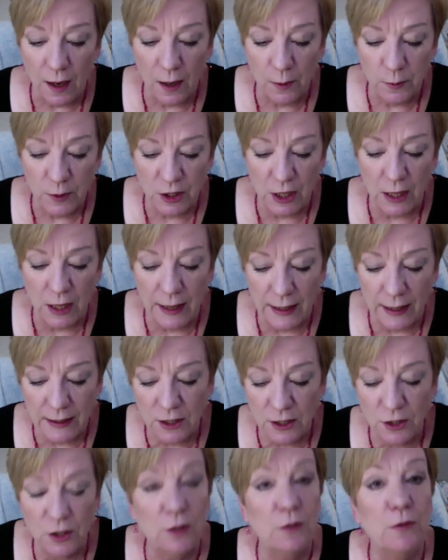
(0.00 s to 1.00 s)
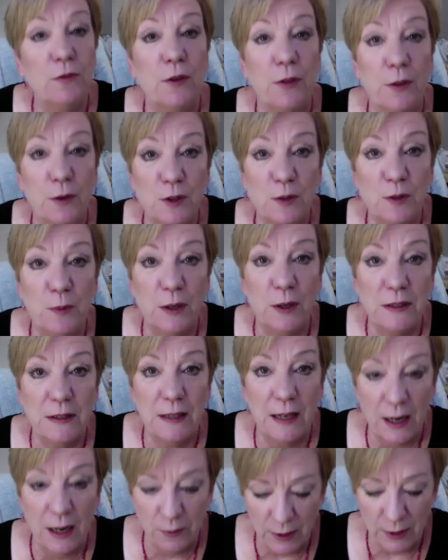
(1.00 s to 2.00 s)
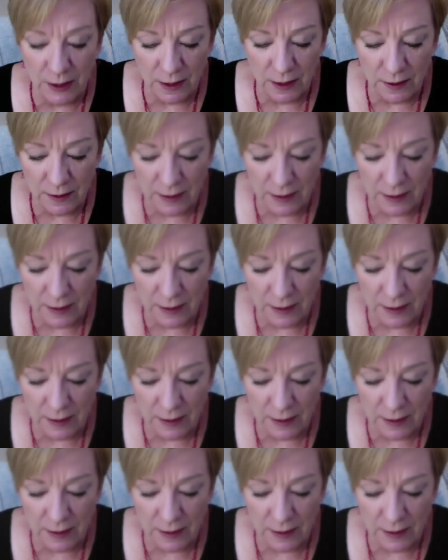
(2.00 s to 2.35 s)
which I like to do for those books that I read on